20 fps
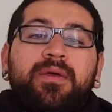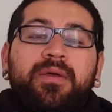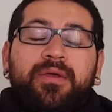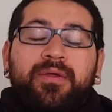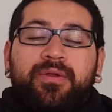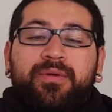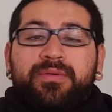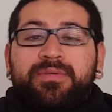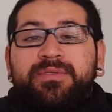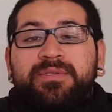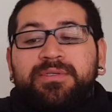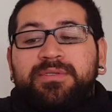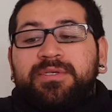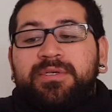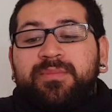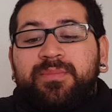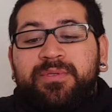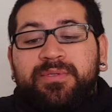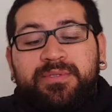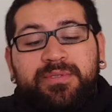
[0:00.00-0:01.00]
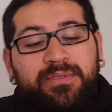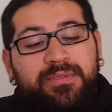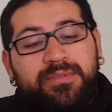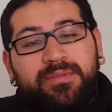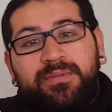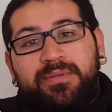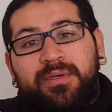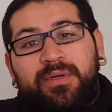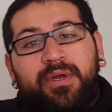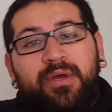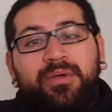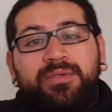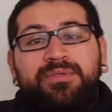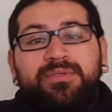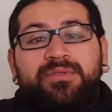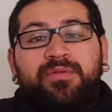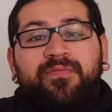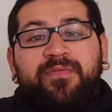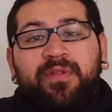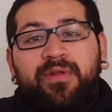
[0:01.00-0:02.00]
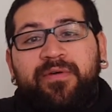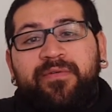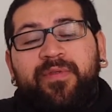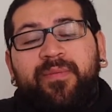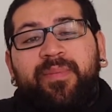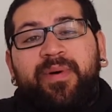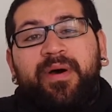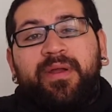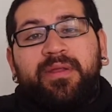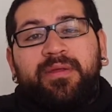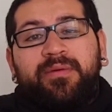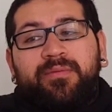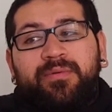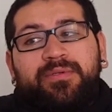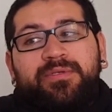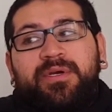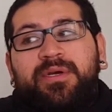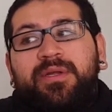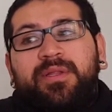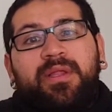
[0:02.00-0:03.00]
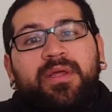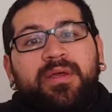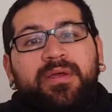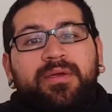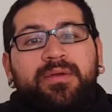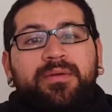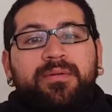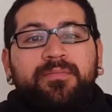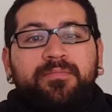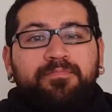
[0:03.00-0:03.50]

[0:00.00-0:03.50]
You know, it's just seamless. It goes with the flow of the body, which I like.